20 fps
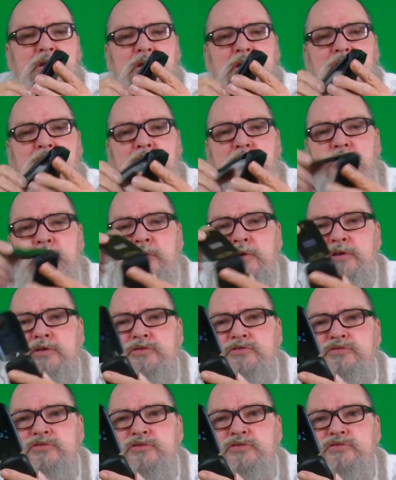what
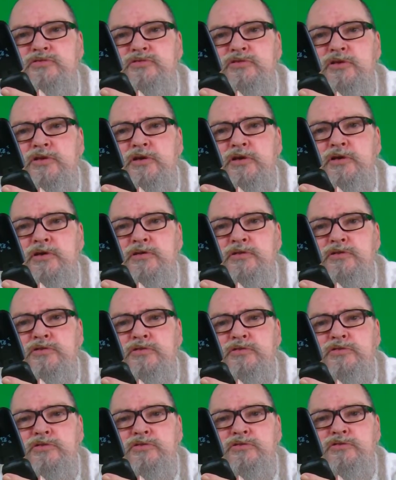is this?
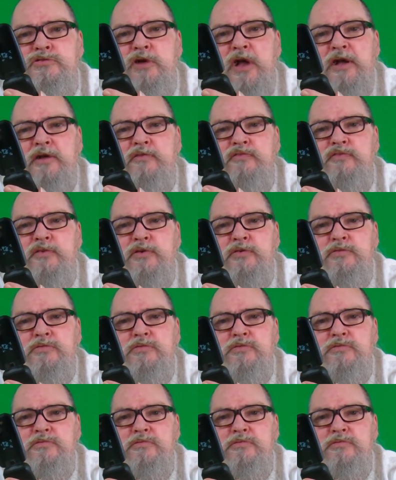Track phone?